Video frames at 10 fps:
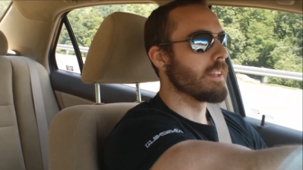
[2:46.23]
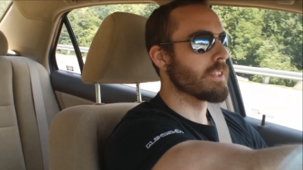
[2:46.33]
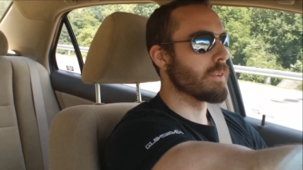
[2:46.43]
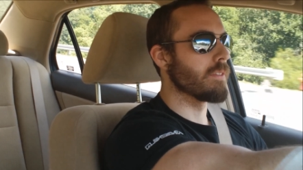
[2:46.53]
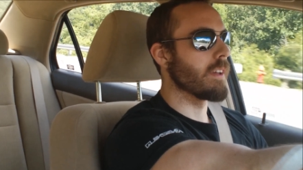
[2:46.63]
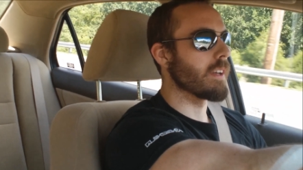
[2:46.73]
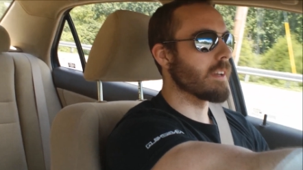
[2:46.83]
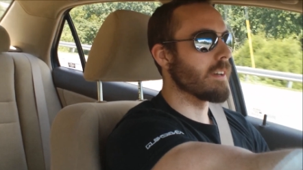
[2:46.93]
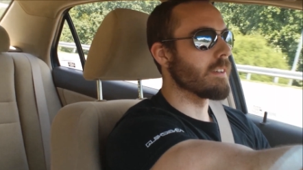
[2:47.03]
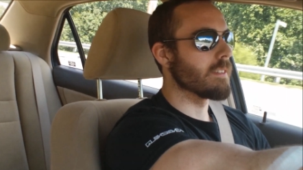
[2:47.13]
the sort of
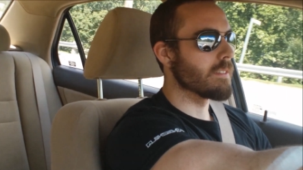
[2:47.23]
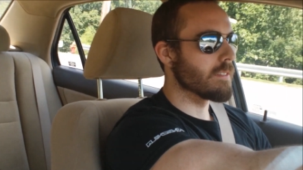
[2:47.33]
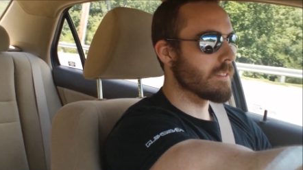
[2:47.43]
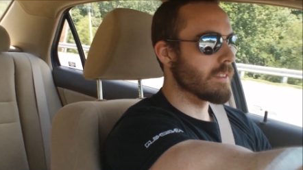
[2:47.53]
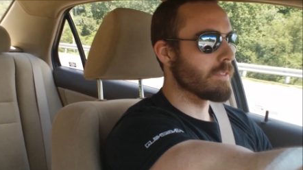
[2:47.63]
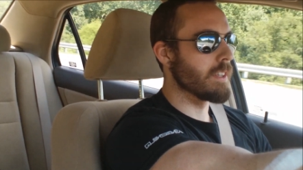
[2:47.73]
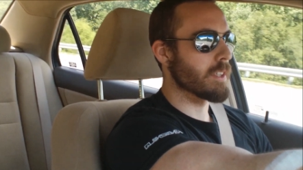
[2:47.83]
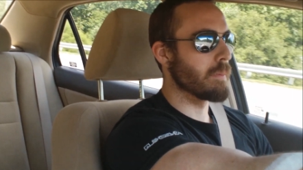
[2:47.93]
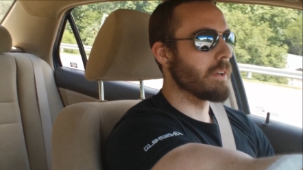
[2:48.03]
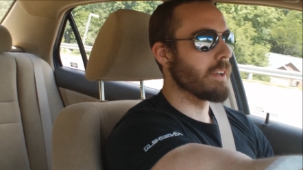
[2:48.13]
like uh, the
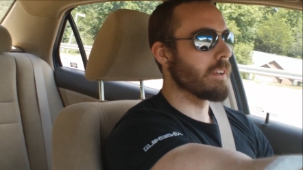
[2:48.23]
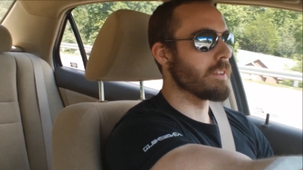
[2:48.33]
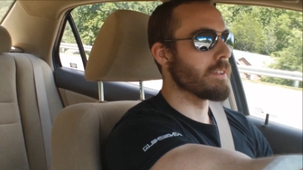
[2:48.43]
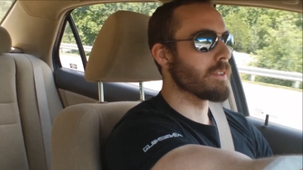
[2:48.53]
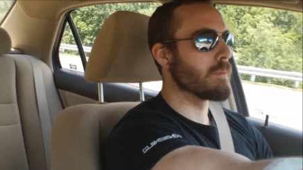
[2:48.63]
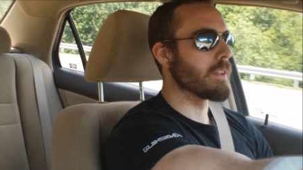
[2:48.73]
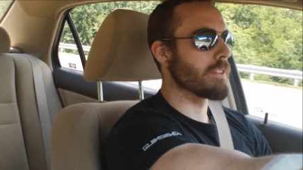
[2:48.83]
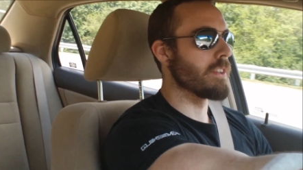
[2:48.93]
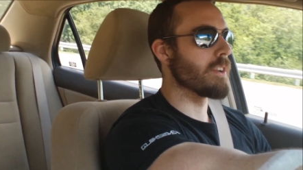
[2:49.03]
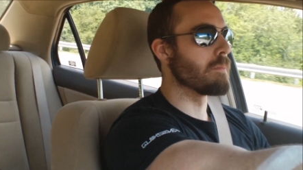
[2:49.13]
fitness community on YouTube
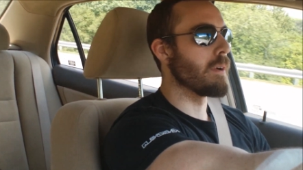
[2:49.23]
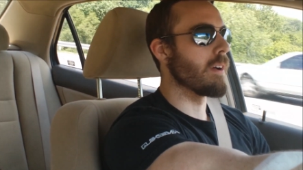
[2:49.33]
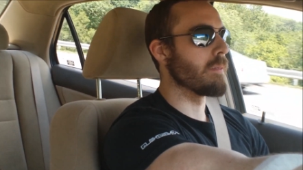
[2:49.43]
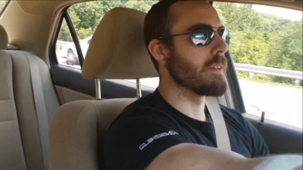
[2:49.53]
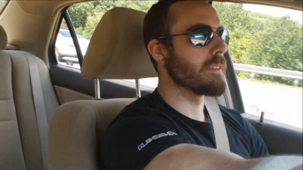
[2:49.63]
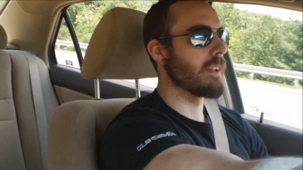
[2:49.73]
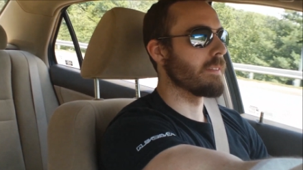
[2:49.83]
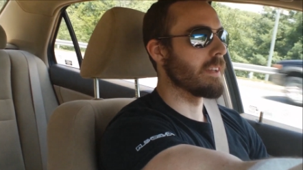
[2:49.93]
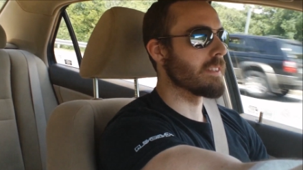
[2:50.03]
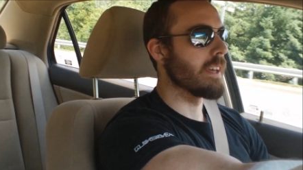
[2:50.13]
wants to jump on him and tell
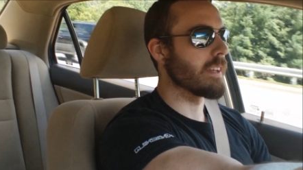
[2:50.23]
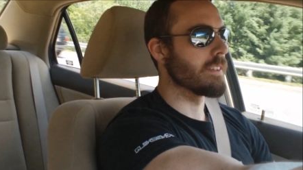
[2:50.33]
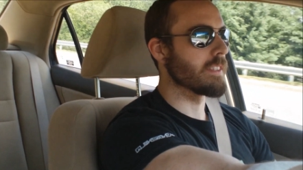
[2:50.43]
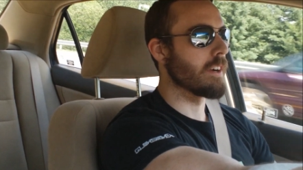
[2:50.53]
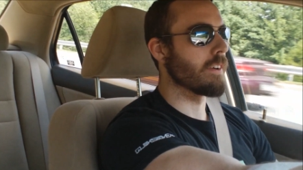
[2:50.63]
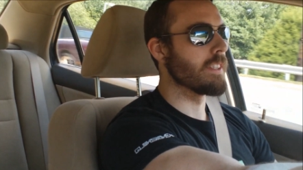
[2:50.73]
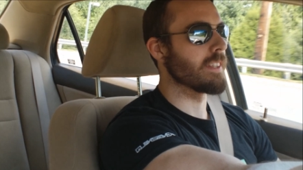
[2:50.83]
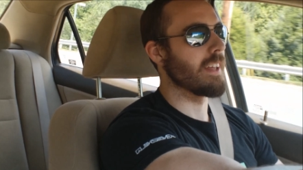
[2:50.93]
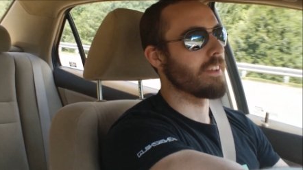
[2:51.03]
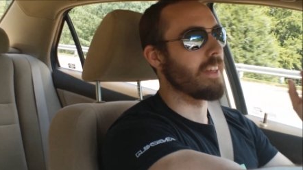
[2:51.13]
him that he's taking steroids,
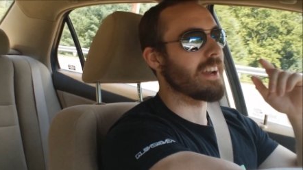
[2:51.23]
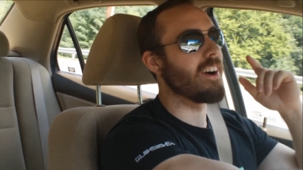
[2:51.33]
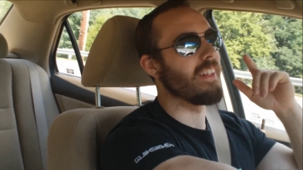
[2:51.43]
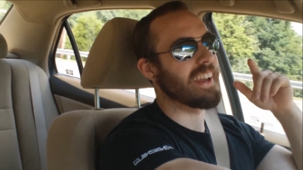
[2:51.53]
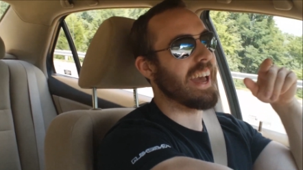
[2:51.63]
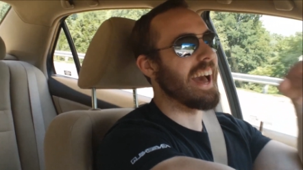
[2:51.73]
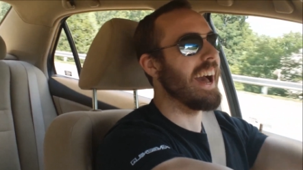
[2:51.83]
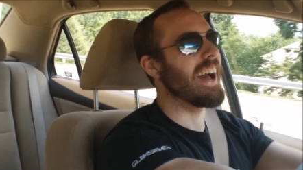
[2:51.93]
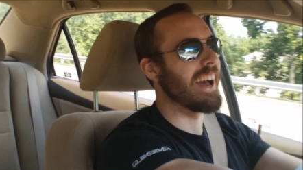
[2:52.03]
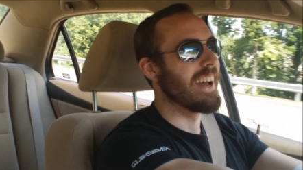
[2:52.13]
and they're like all like,
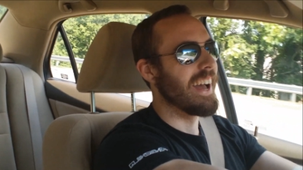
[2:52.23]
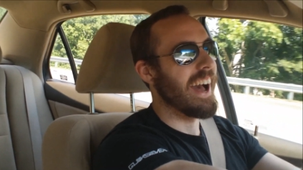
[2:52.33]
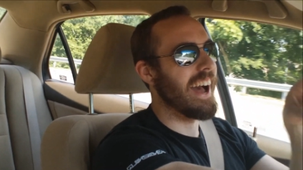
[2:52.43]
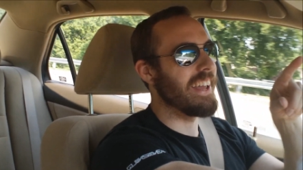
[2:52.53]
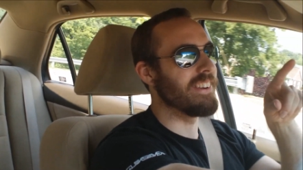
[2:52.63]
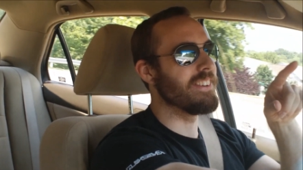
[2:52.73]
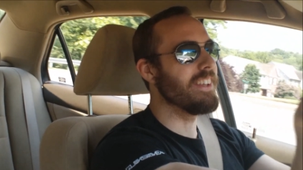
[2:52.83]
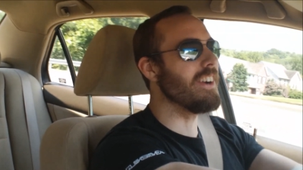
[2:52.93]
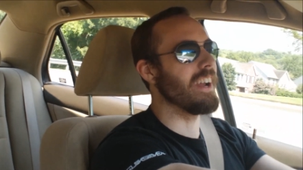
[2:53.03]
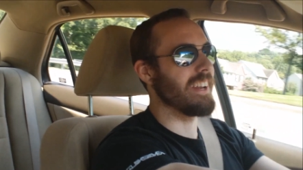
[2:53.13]
"Aha! I
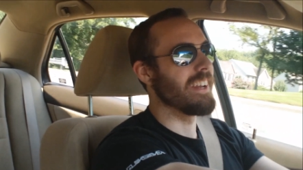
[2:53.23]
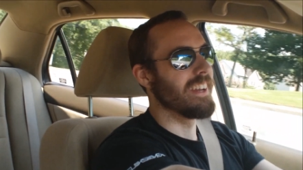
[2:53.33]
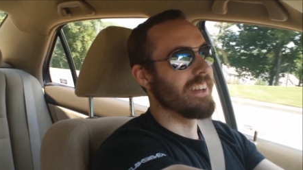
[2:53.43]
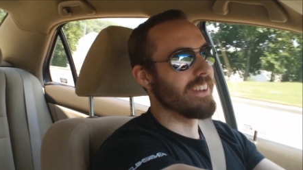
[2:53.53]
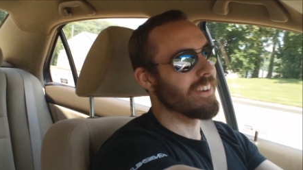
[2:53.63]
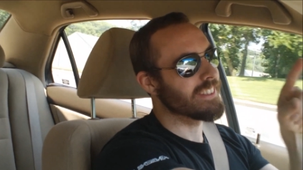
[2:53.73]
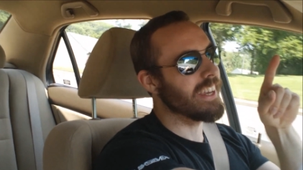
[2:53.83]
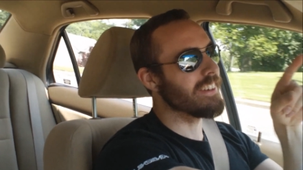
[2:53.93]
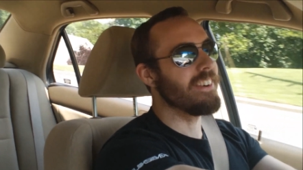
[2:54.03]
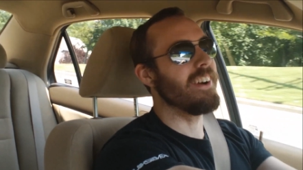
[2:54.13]
knew it! You were
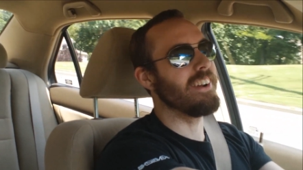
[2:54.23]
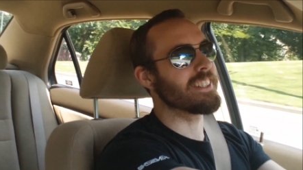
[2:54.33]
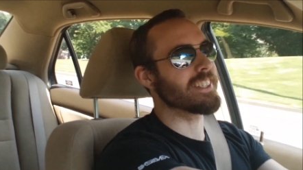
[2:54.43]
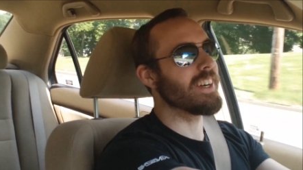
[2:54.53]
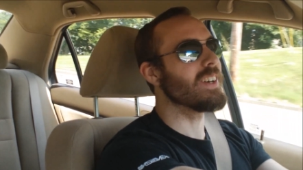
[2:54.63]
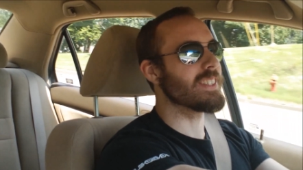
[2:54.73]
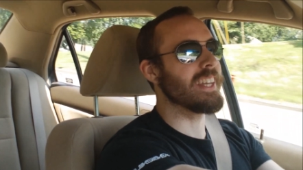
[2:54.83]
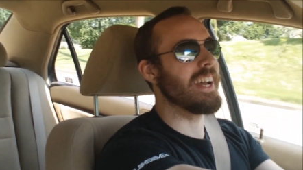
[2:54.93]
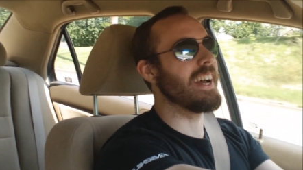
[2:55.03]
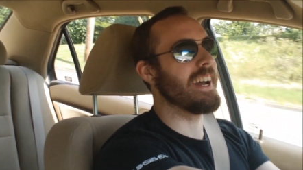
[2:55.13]
taking roids this whole
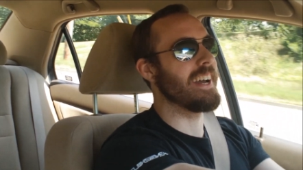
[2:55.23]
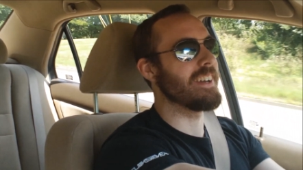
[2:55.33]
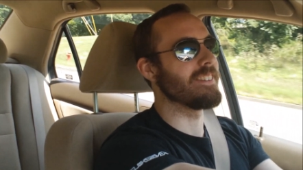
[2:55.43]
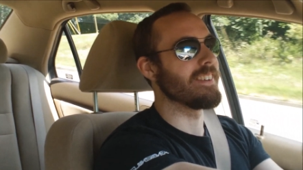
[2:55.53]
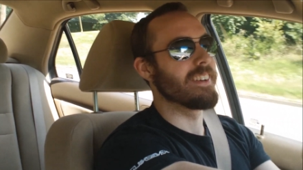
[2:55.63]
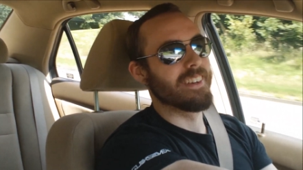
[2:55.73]
time."